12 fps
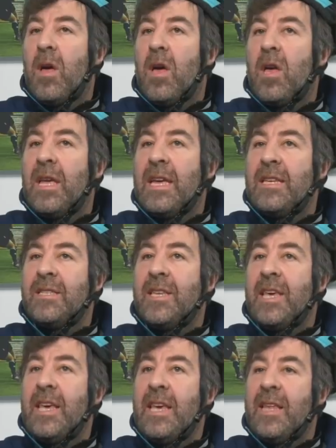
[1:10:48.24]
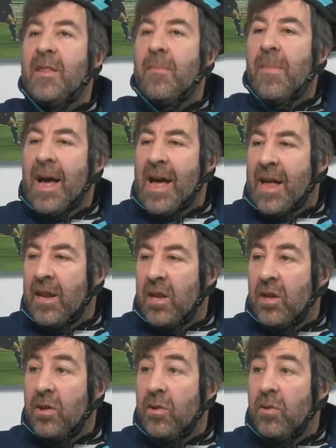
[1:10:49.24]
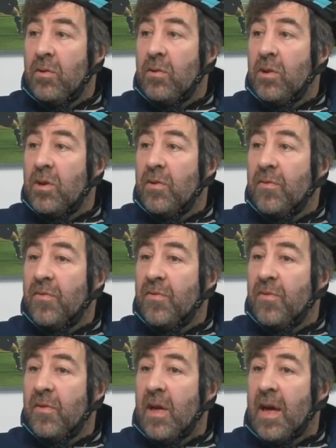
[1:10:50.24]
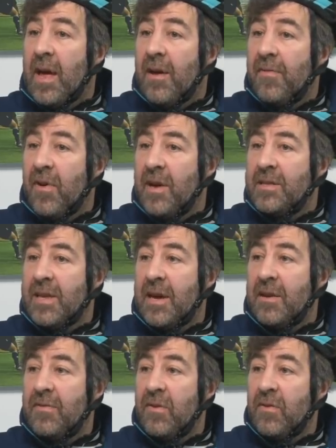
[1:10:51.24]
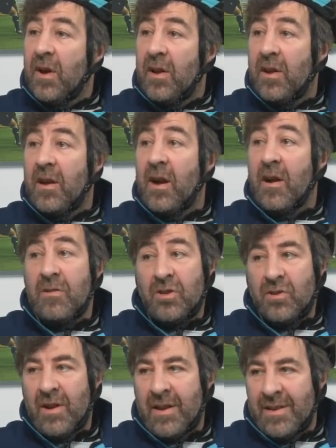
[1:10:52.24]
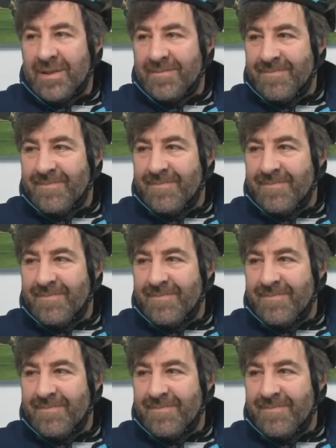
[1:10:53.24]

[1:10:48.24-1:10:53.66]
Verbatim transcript: um, is he the man who uh, finds out if you've got an Irish granny.